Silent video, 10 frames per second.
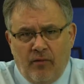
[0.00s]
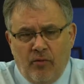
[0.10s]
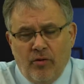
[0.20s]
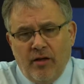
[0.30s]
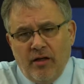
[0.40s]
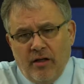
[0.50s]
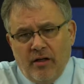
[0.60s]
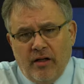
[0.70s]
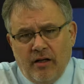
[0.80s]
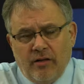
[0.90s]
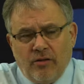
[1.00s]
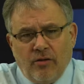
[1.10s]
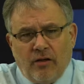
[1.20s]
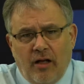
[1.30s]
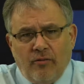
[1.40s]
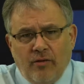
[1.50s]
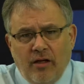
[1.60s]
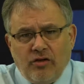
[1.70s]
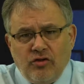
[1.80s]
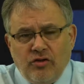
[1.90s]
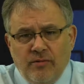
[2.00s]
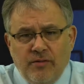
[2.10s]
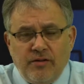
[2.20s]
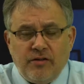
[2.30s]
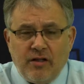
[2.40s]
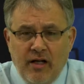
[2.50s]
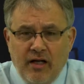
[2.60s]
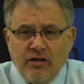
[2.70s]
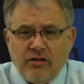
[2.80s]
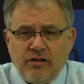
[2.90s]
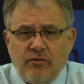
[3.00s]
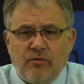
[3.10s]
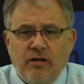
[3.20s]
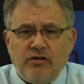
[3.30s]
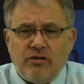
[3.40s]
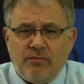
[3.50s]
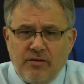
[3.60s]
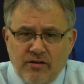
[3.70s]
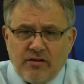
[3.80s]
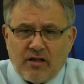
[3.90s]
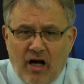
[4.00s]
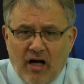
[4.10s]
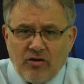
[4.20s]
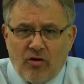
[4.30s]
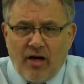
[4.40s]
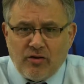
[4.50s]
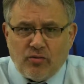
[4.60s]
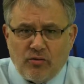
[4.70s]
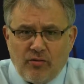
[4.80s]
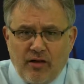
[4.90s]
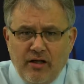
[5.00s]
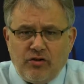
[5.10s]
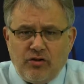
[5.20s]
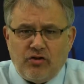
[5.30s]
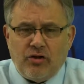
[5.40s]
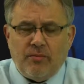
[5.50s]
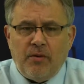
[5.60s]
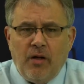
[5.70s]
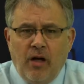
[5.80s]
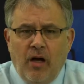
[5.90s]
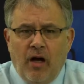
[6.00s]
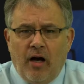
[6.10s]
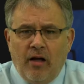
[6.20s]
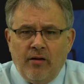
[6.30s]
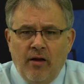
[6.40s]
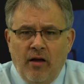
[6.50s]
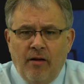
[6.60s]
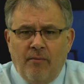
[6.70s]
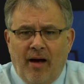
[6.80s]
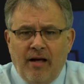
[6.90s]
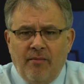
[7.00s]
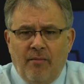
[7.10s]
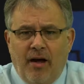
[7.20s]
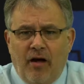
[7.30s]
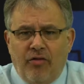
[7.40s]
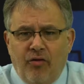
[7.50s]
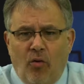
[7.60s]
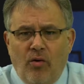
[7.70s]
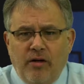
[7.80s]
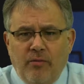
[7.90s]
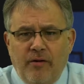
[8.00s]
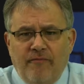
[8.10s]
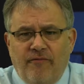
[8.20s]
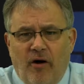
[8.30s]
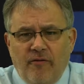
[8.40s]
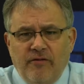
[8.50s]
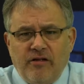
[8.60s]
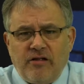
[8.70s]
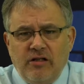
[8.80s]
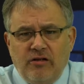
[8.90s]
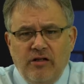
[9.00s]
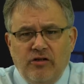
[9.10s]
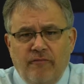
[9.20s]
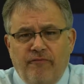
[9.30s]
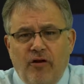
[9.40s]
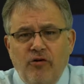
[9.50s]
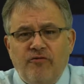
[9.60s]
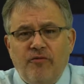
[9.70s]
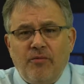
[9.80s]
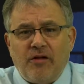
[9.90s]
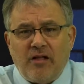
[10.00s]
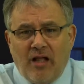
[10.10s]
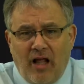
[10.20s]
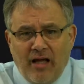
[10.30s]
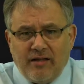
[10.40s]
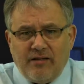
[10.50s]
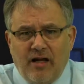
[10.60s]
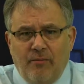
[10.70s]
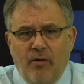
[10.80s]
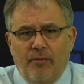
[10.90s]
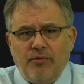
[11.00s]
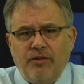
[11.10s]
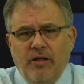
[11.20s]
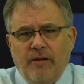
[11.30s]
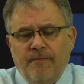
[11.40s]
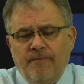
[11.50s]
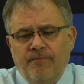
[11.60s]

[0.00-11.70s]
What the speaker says: we're in an attorney-client relationship. This is an agency relationship. This is a contractual relationship. My authority to be involved in this legal issue flows from the client that I'm representing.